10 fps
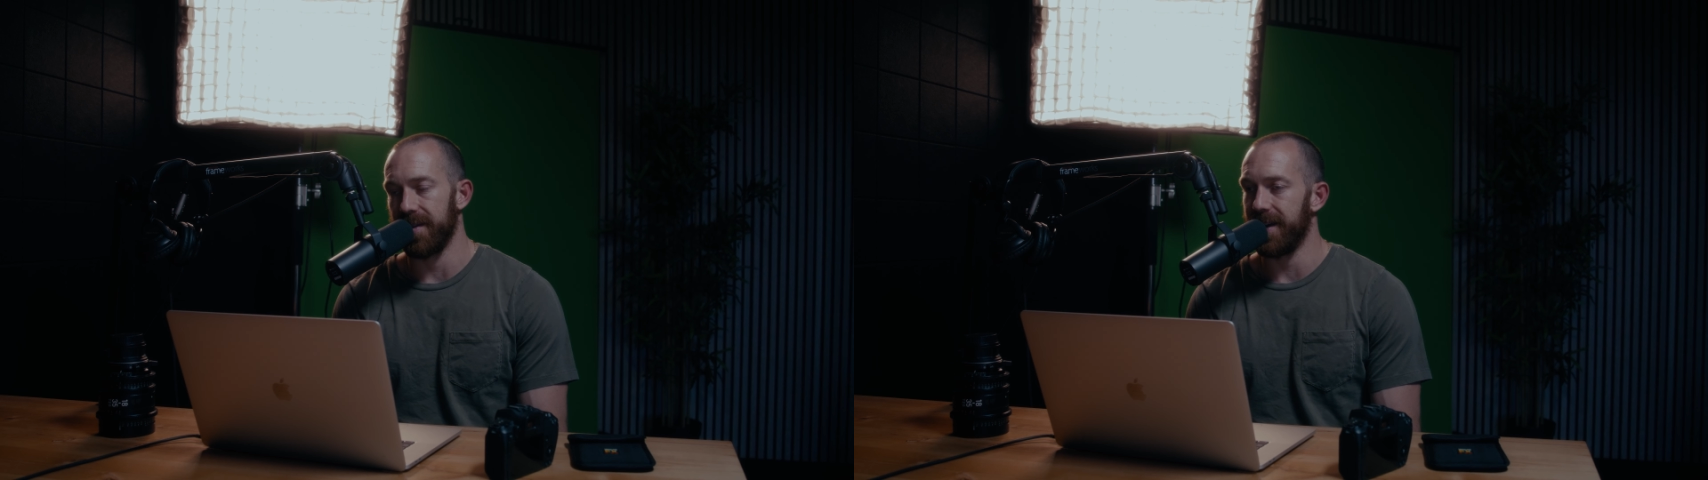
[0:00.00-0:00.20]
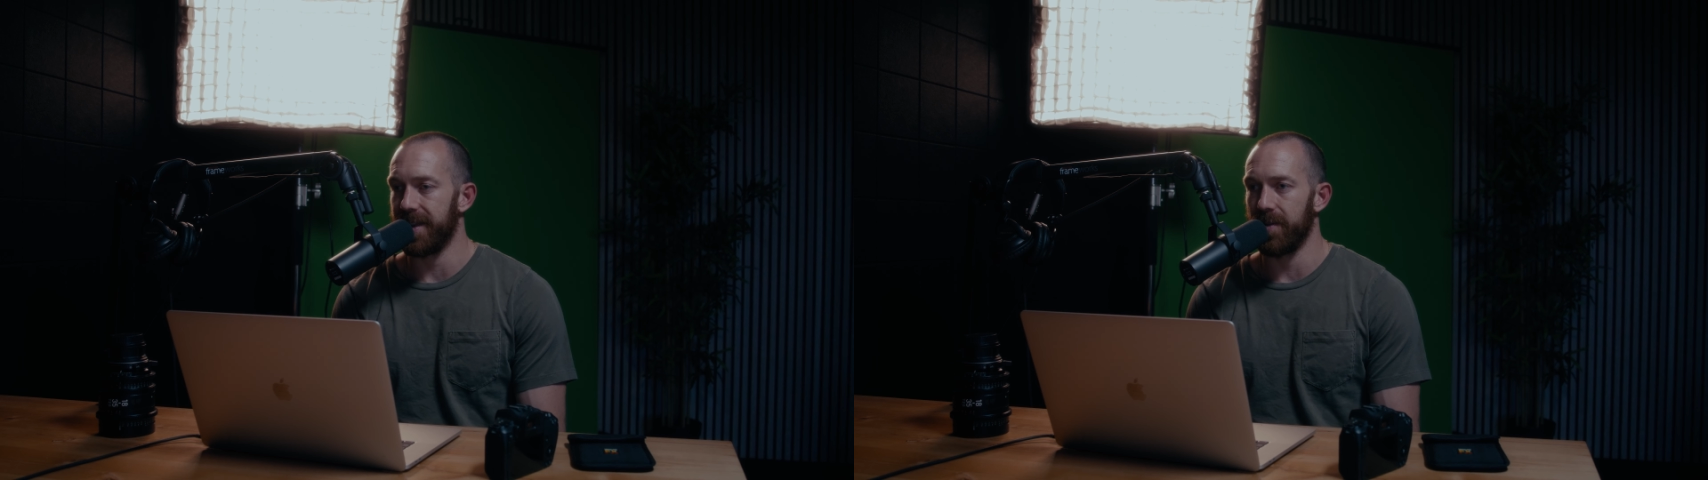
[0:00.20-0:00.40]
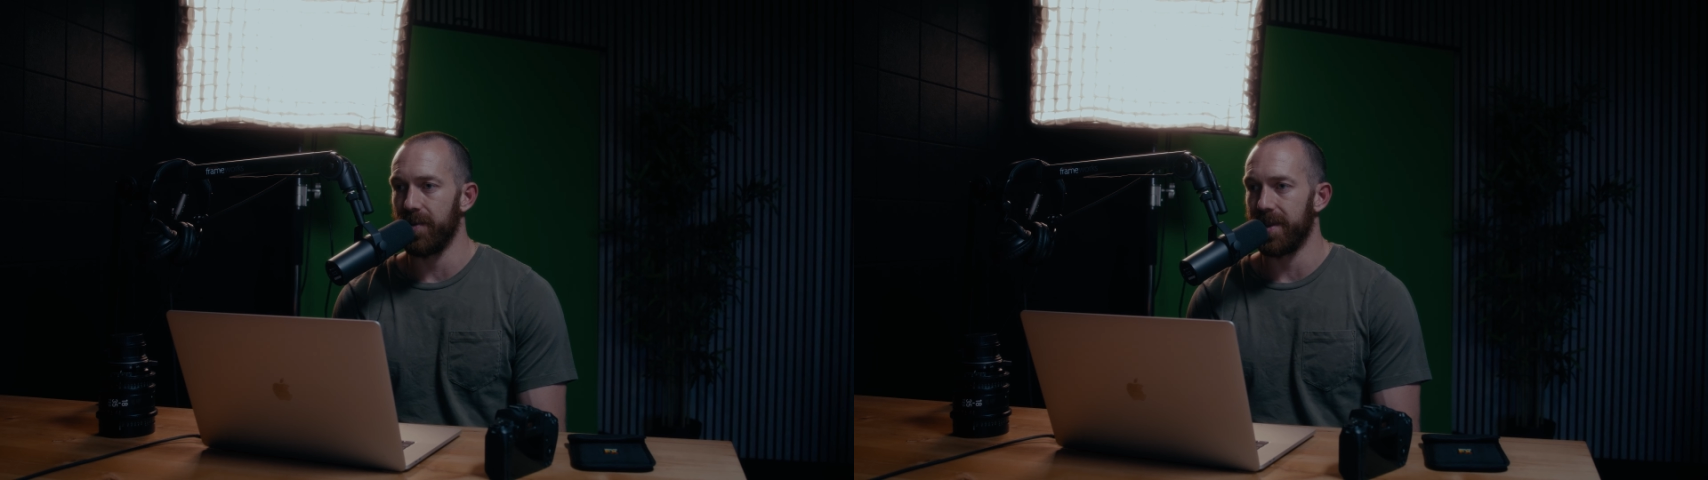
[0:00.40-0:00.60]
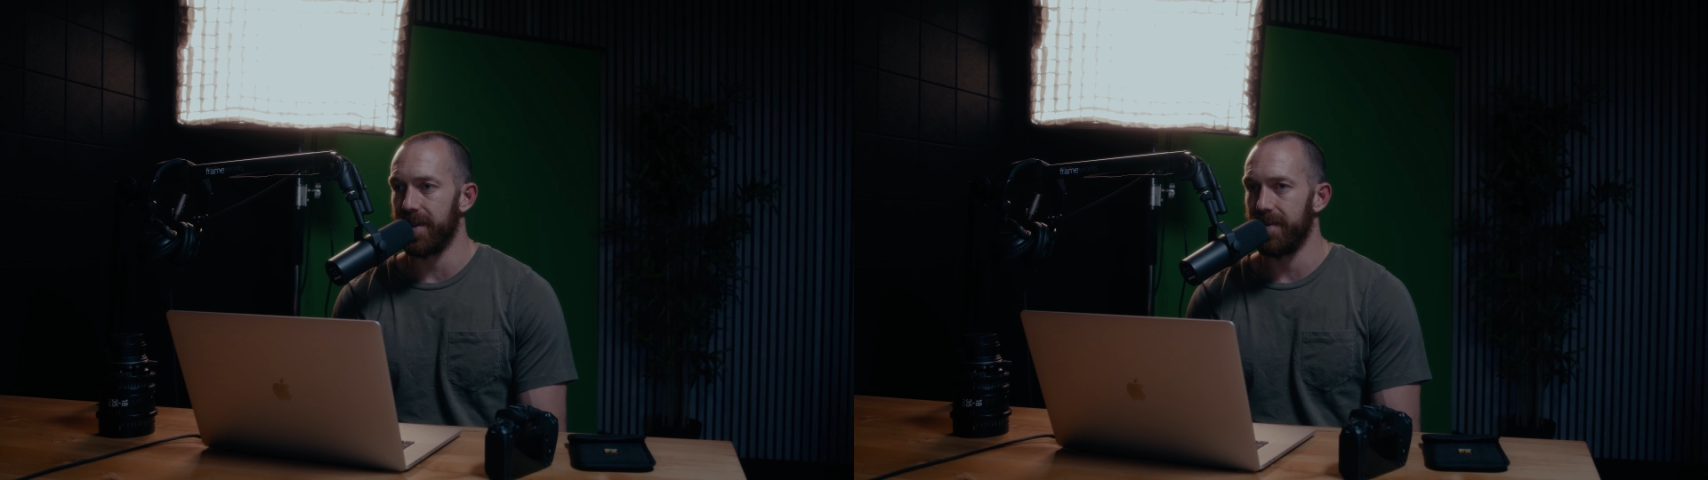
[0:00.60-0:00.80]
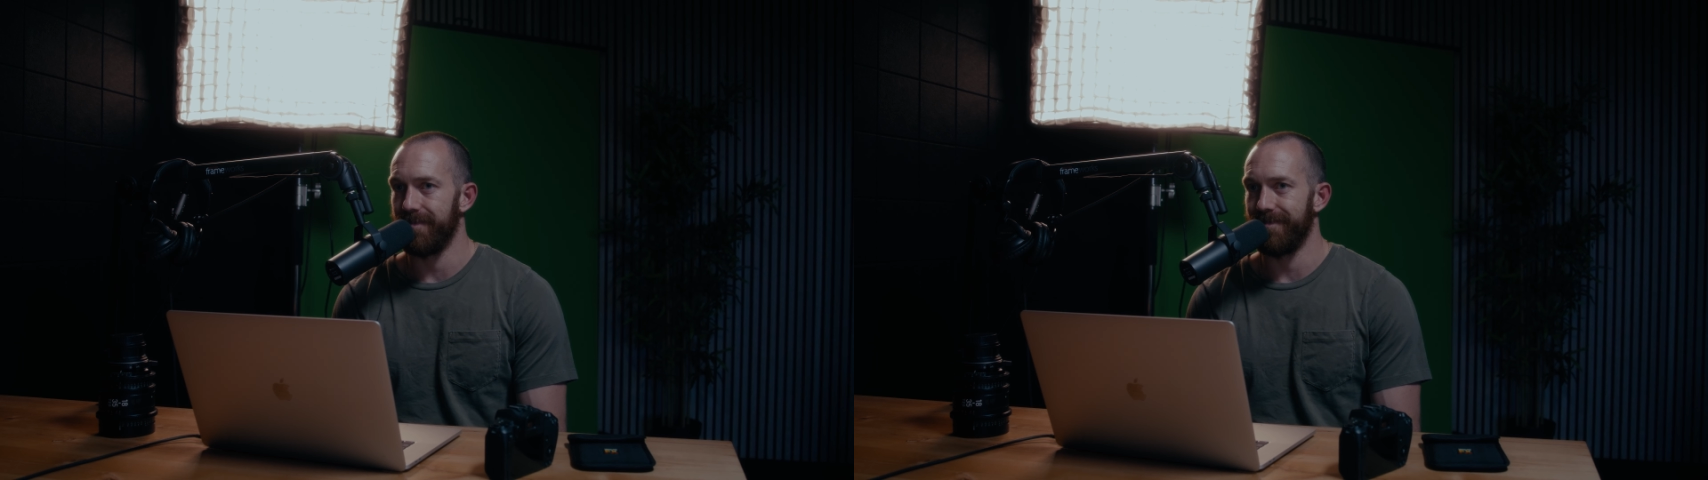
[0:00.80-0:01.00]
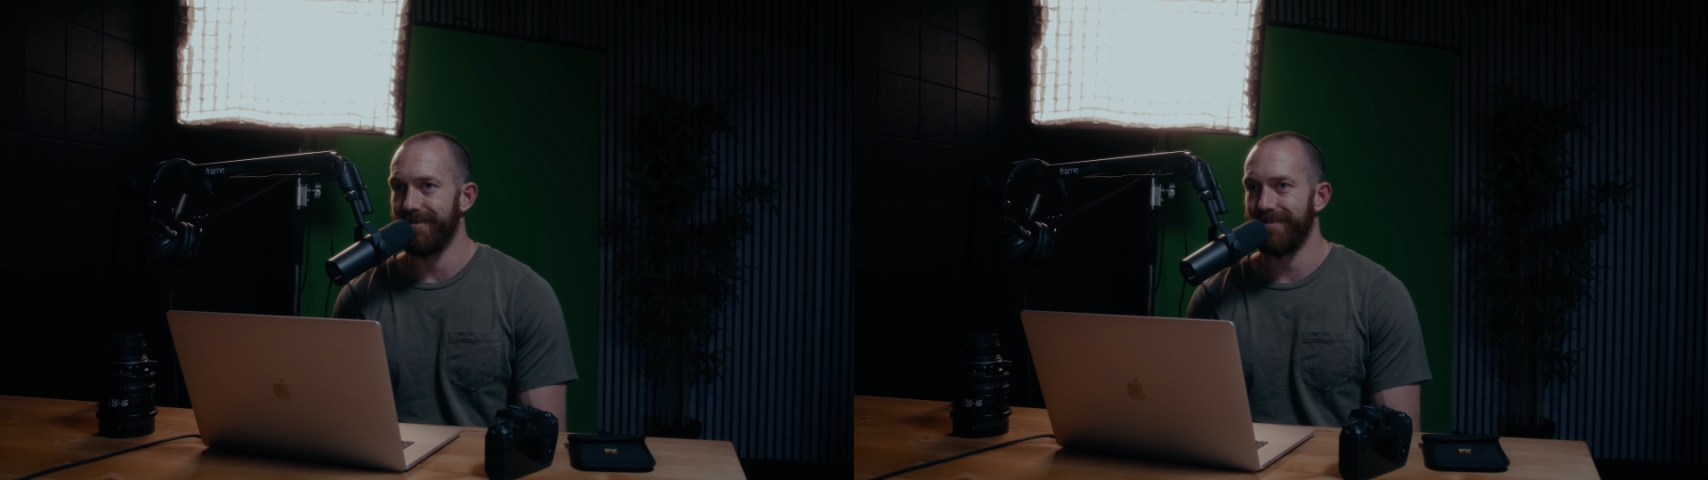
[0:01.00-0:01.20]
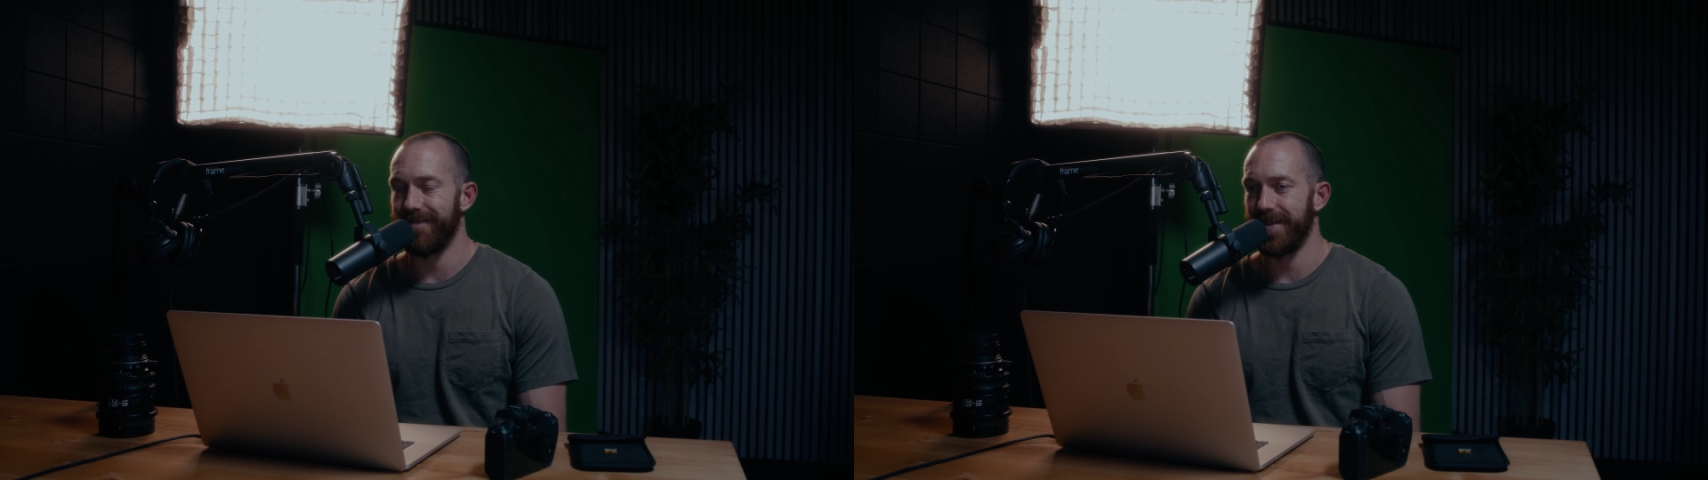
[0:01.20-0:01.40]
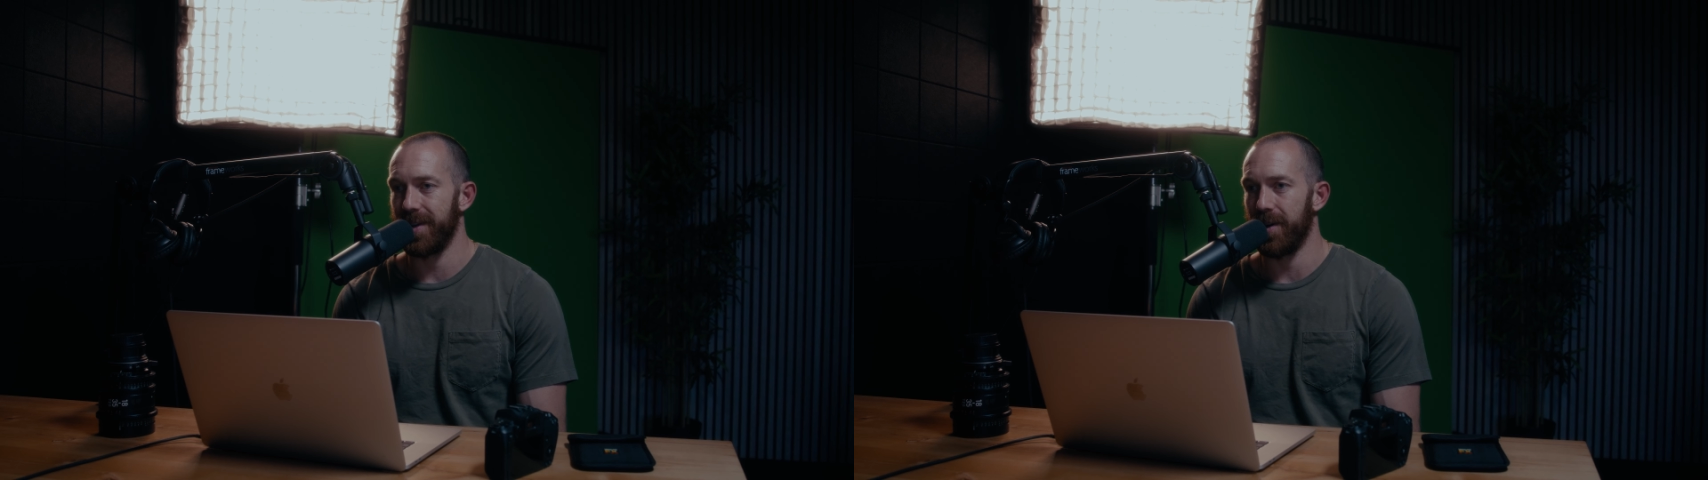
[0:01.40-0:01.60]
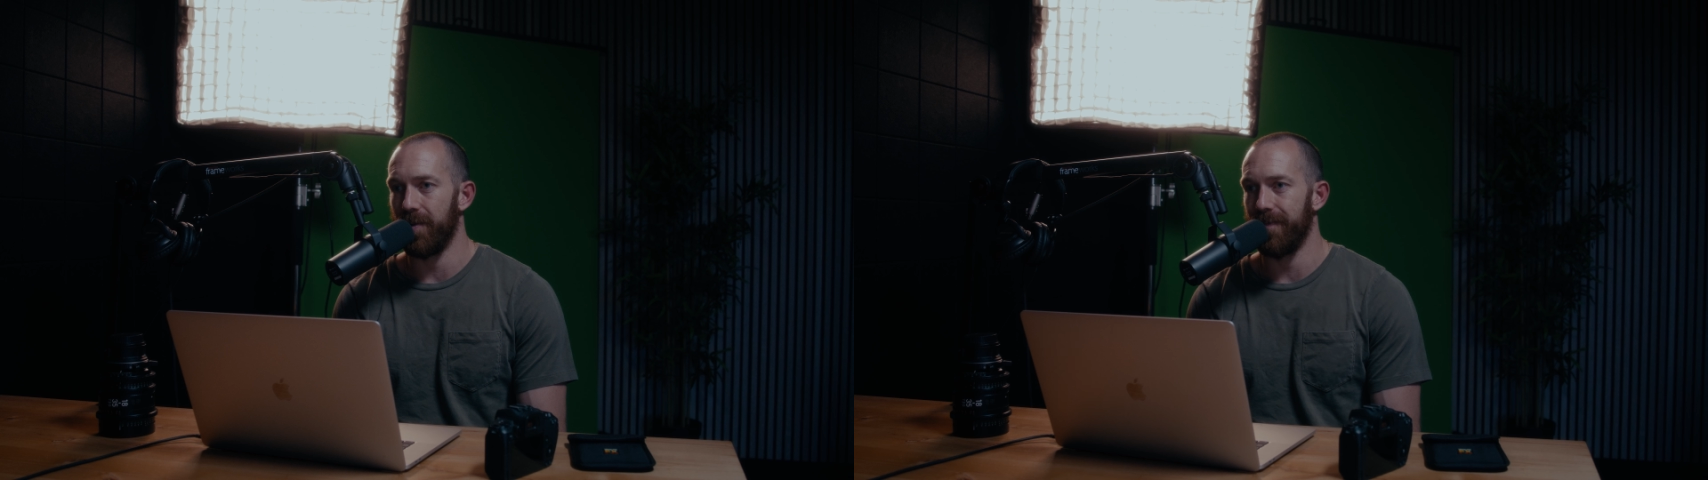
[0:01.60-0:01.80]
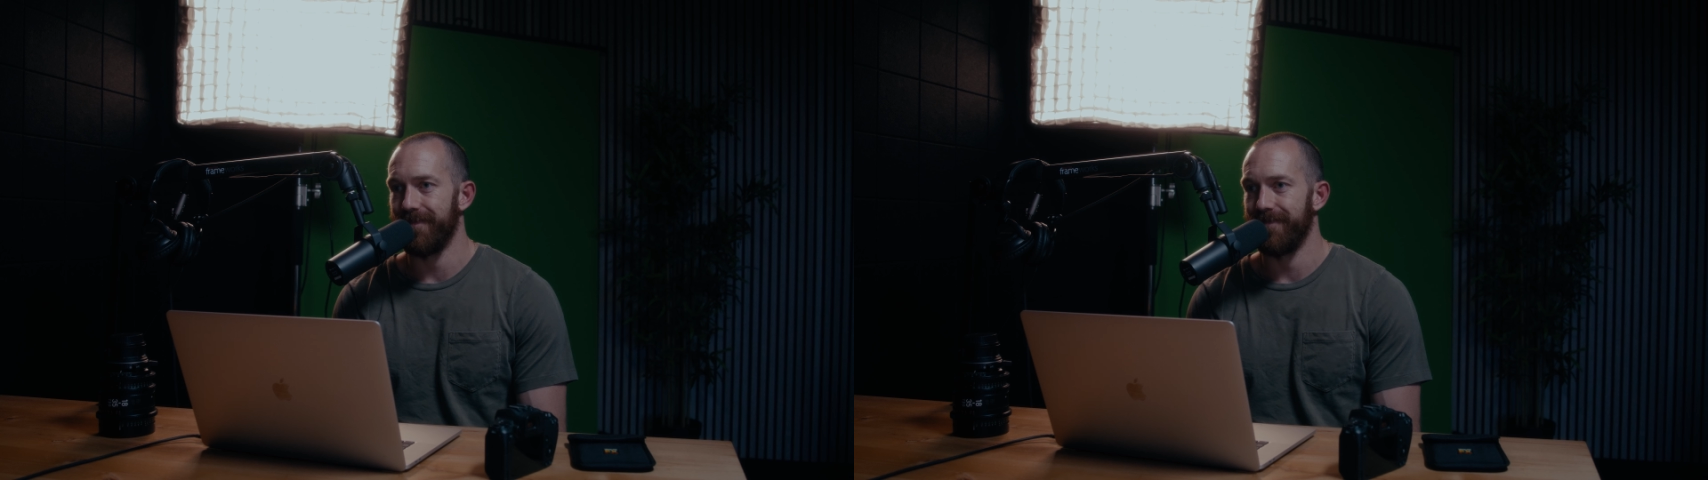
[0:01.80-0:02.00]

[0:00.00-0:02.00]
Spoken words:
I think with, you know,